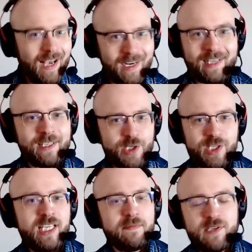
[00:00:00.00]
And I can
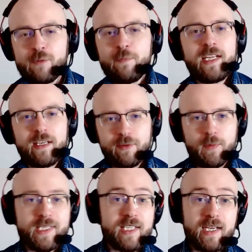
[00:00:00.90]
just keep spinning
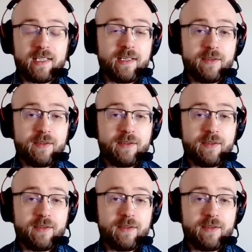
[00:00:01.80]
through and cycling